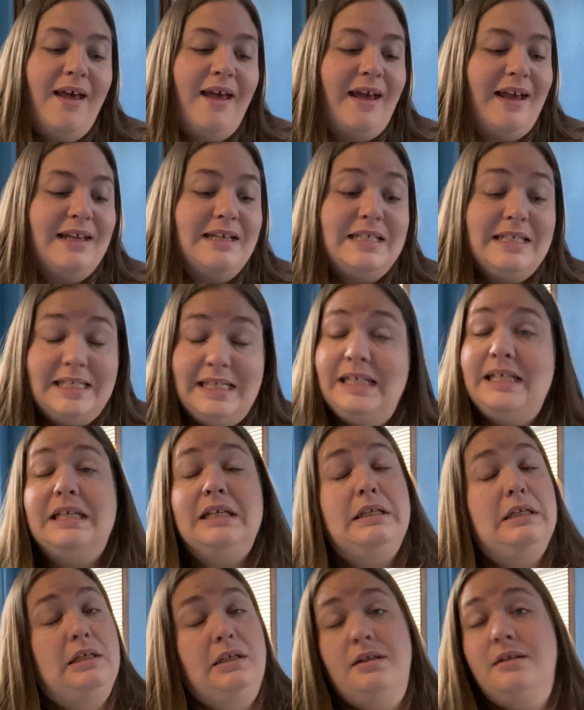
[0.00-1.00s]
and
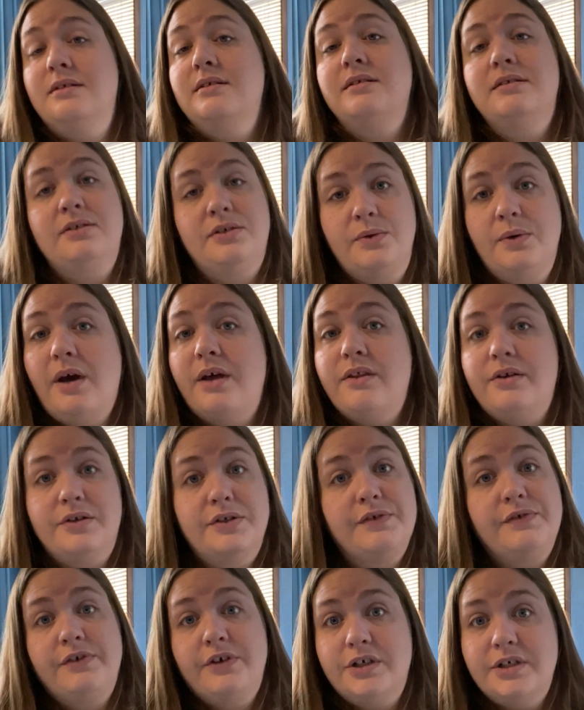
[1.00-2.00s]
dignity to
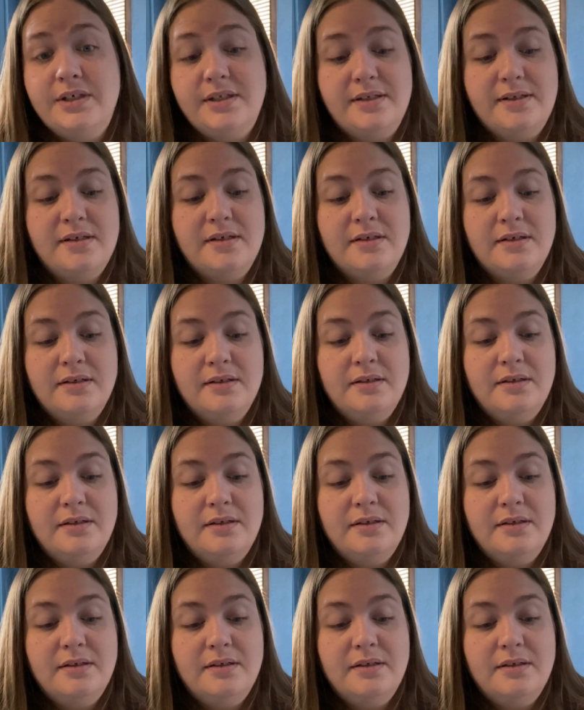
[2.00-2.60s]
others first.